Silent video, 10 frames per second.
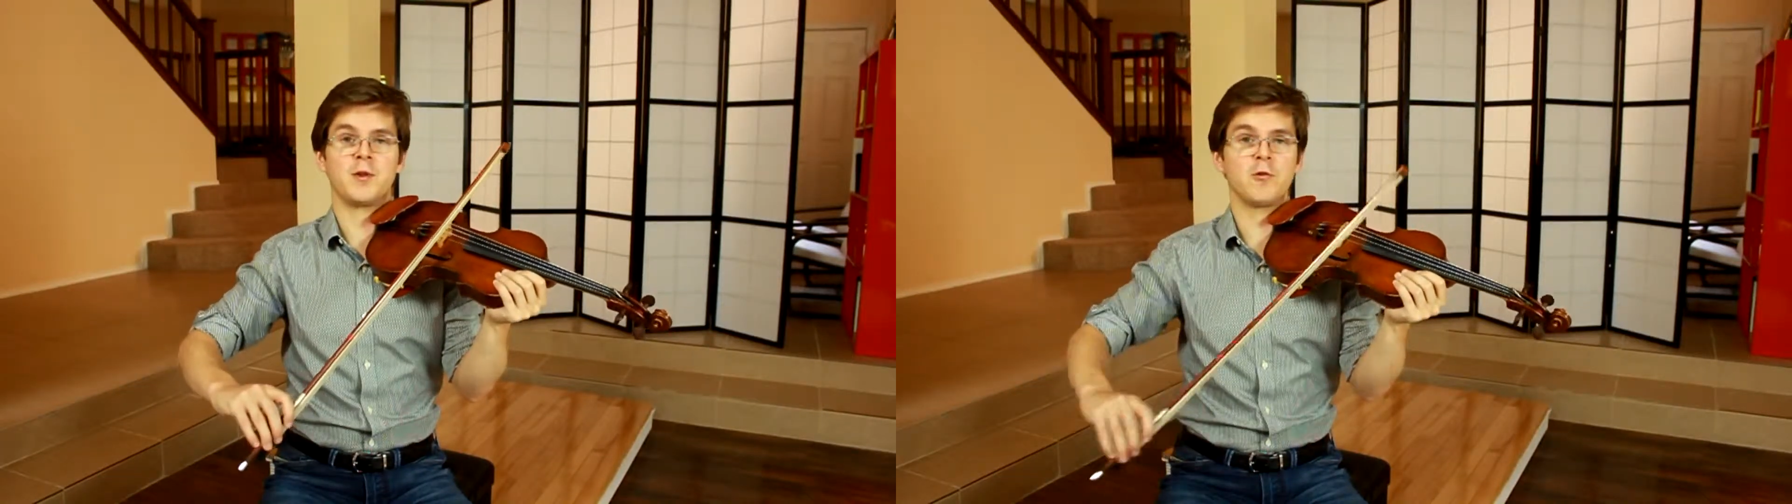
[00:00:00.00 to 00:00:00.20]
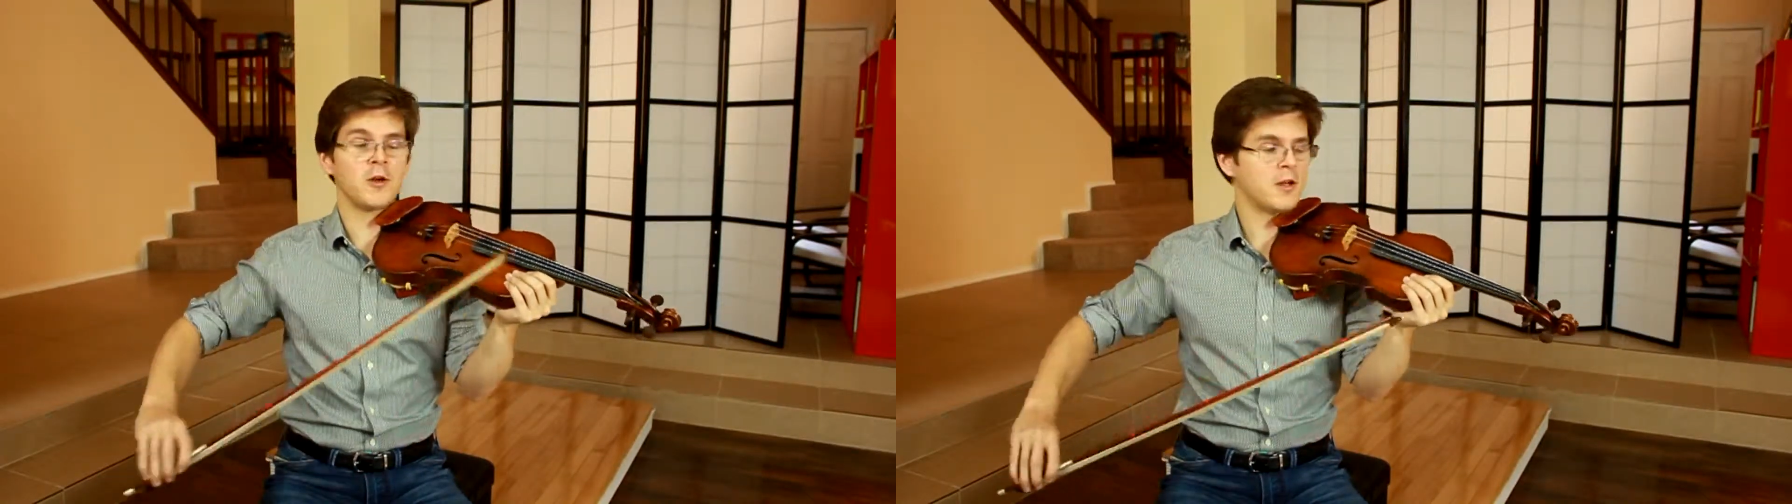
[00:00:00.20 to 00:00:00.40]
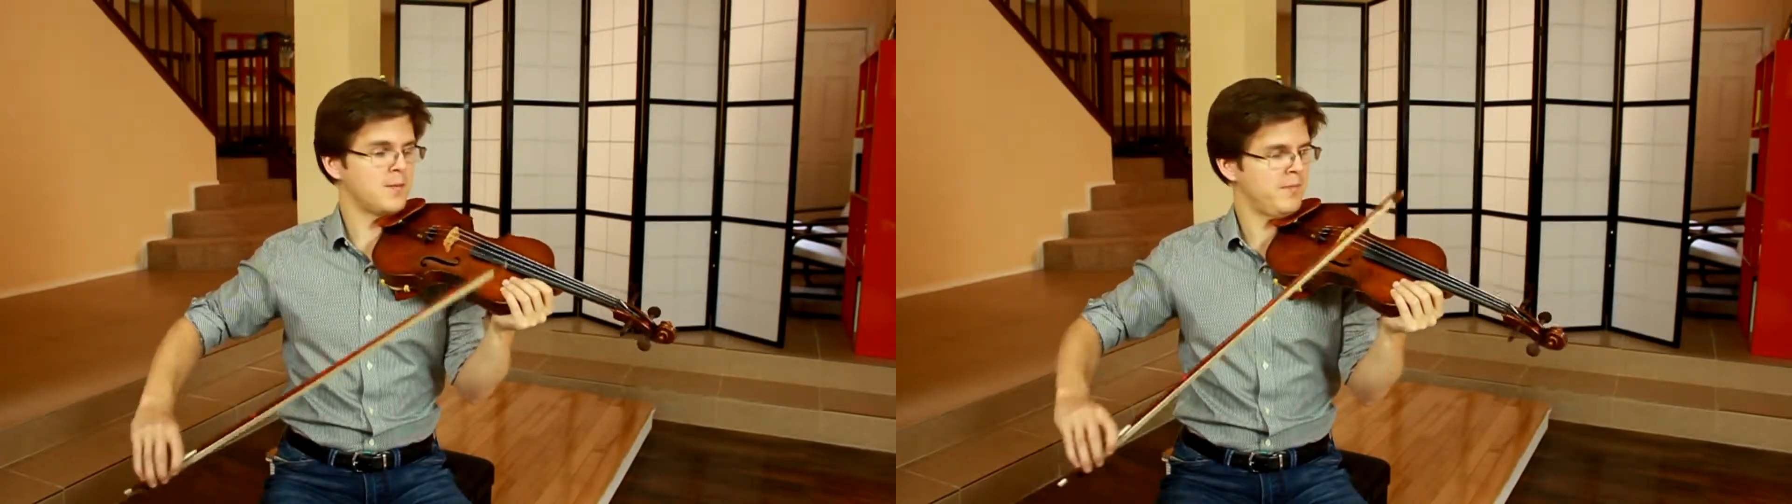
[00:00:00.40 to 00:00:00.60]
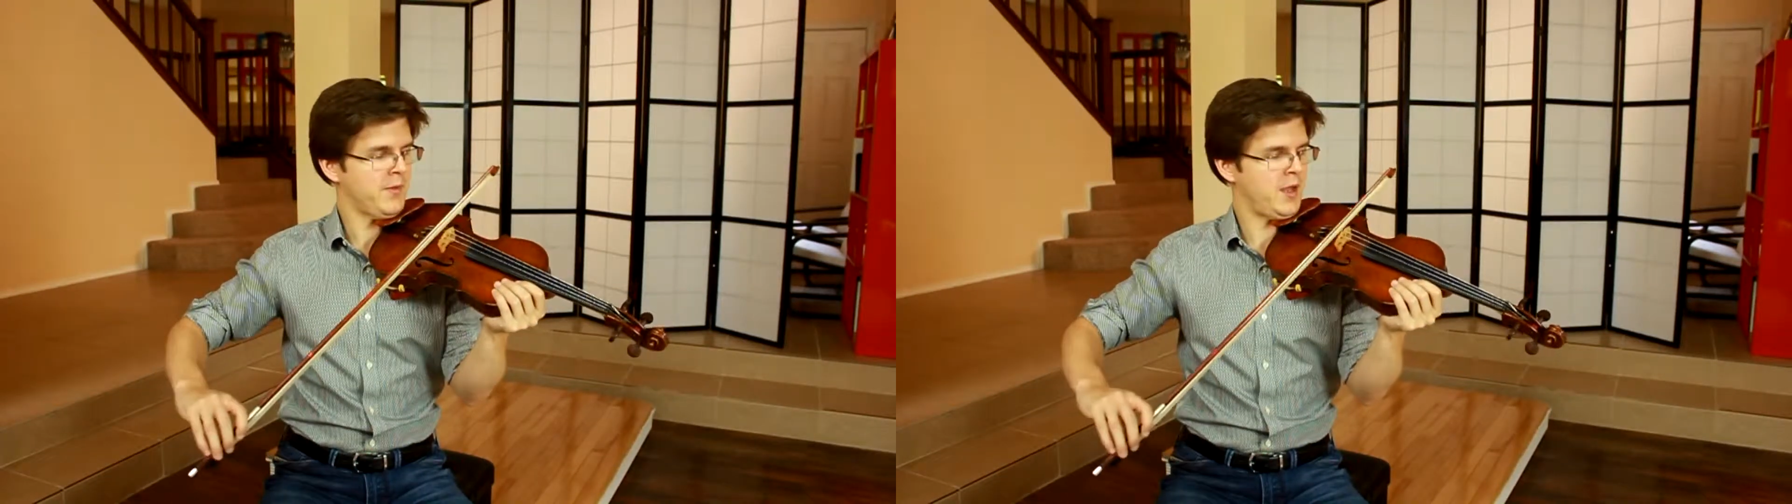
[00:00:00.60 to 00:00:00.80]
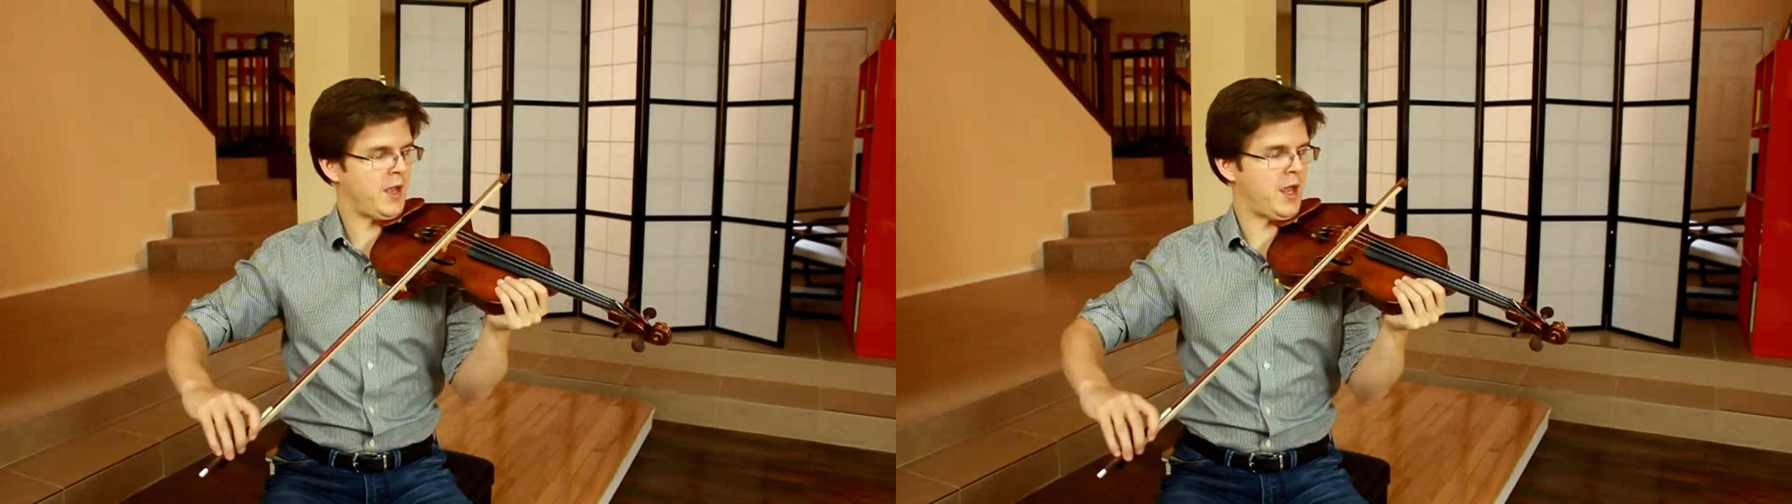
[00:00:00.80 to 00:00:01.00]
crooked
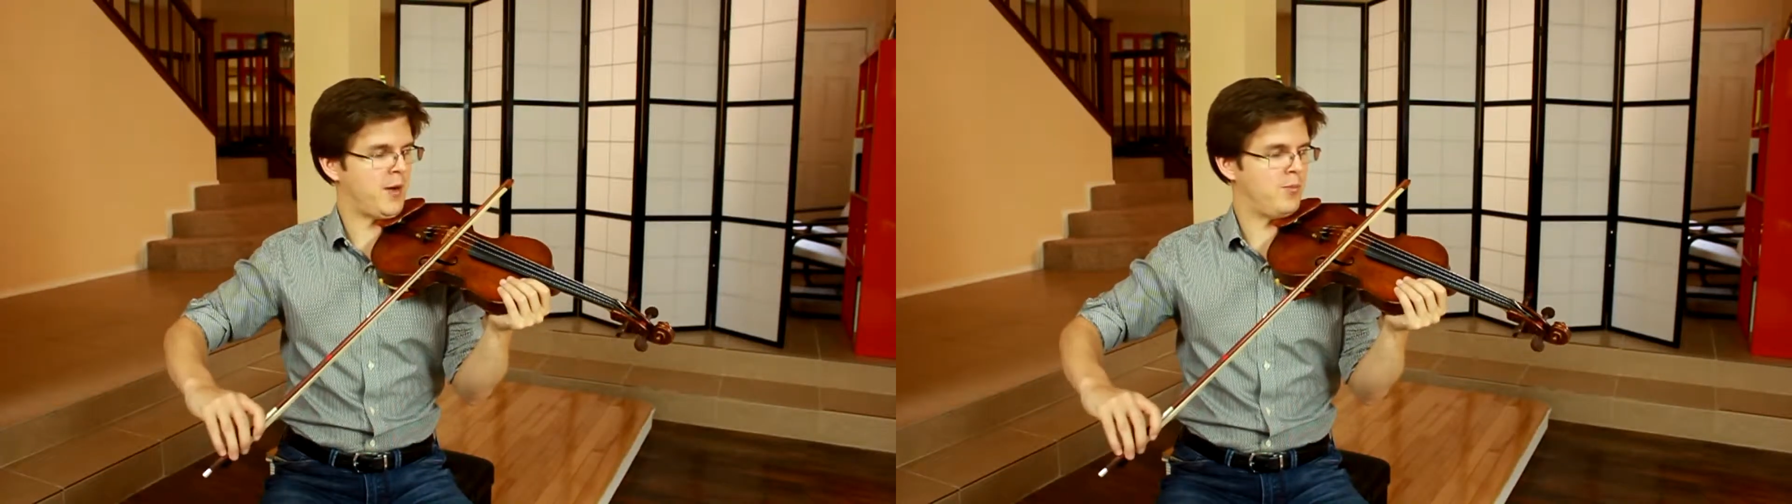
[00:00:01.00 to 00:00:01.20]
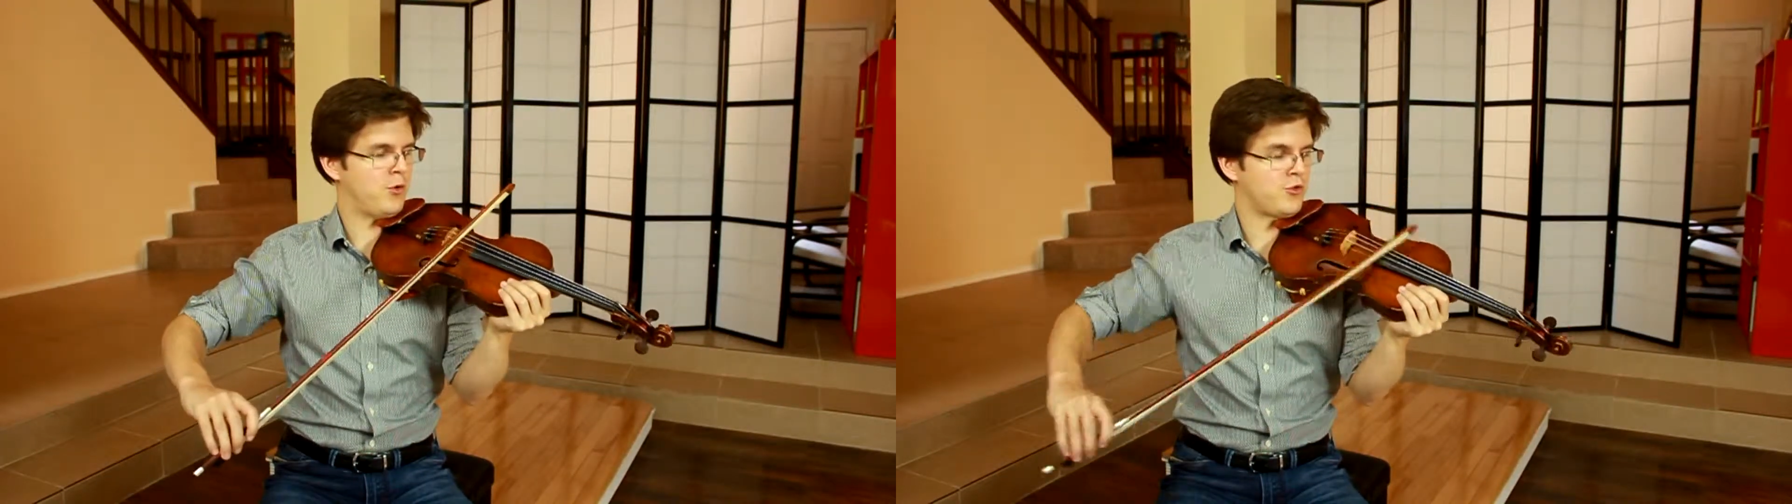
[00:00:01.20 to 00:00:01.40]
and push